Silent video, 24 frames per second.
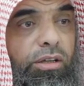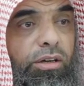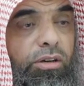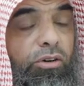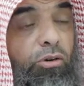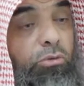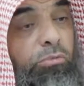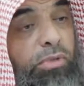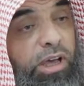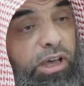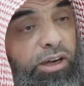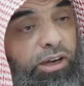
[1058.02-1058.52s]

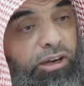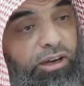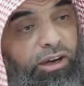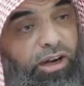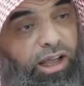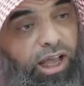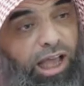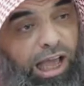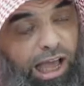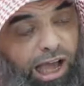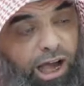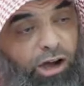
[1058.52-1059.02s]
No matter
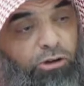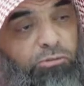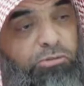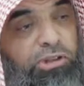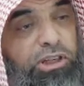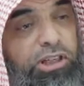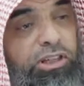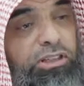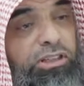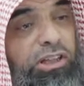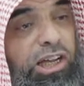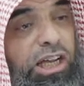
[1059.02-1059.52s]
how
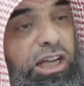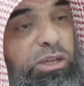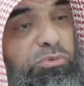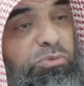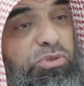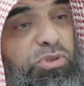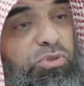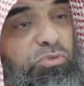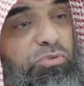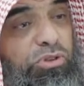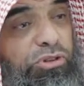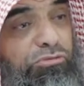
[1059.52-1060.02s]
many
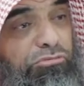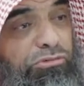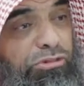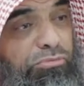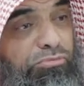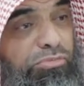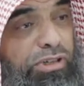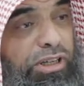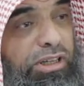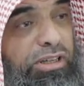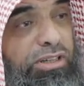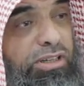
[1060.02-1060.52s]
times we
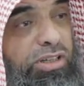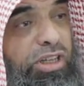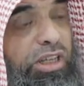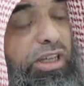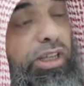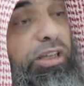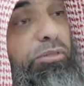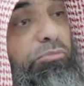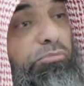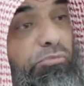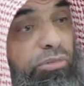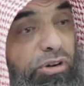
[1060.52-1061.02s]
repeat saying,